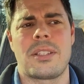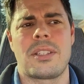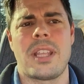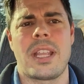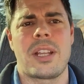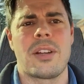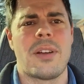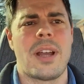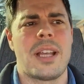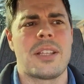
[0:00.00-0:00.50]

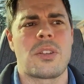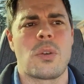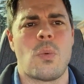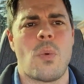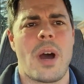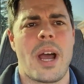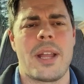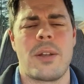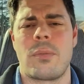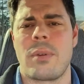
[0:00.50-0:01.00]
Seiko has a
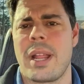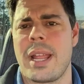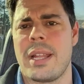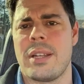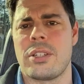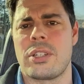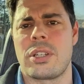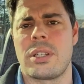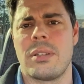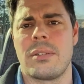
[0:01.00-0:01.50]
wide
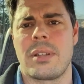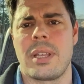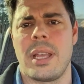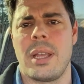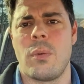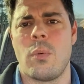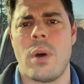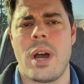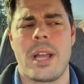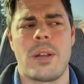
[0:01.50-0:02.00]
range,
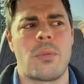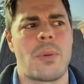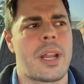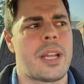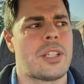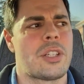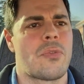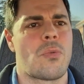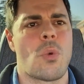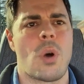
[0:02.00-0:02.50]
okay, wide
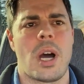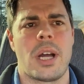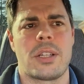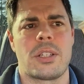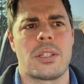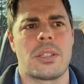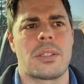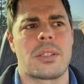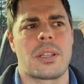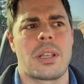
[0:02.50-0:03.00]
range of
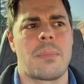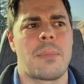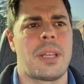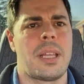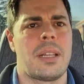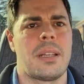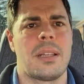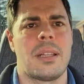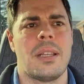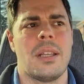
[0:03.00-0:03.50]
watches. I
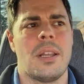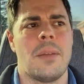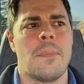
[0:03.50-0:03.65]
mean,